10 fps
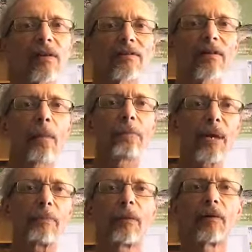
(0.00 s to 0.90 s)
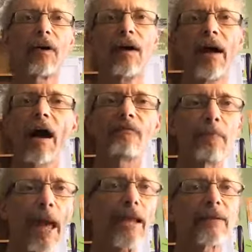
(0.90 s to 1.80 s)
Now, some people have
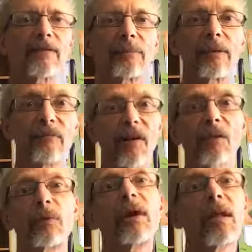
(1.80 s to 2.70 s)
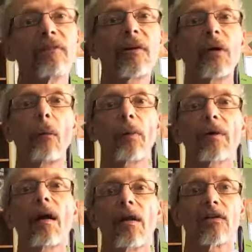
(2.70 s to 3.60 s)
managed to be very real and very open
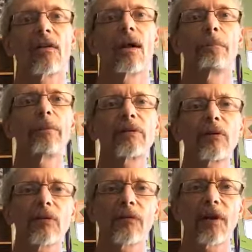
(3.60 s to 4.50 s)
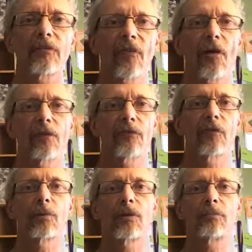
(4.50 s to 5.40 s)
and honest, but those are very far and
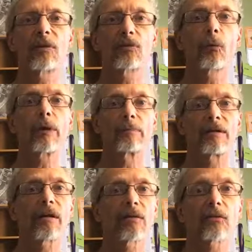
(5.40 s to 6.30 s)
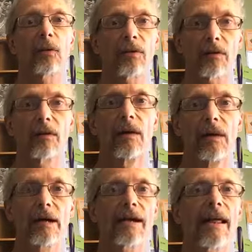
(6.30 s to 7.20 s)
few between, be honest with you.
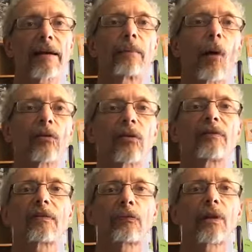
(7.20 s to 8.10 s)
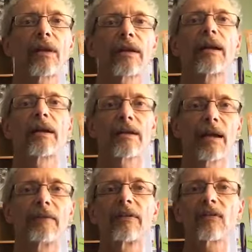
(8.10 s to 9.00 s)
And I think most of us really
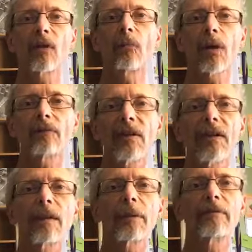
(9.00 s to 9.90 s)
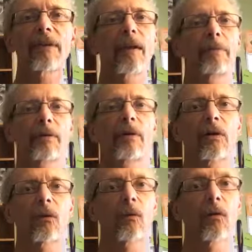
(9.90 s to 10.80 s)
live in somewhat of a little bit of a
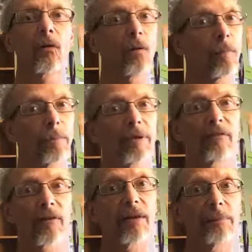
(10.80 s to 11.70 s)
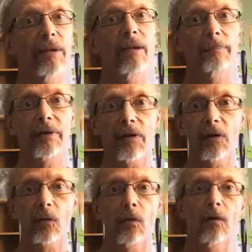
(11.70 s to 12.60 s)
hypocritical world, or maybe a very big
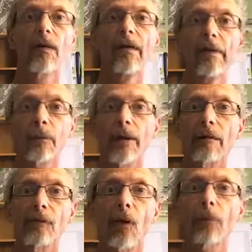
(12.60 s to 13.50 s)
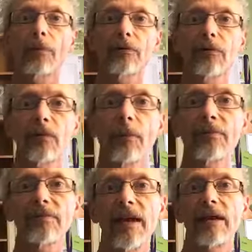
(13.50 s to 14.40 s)
hypocritical world. We have our own personal
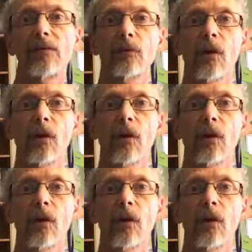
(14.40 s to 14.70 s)
double standards.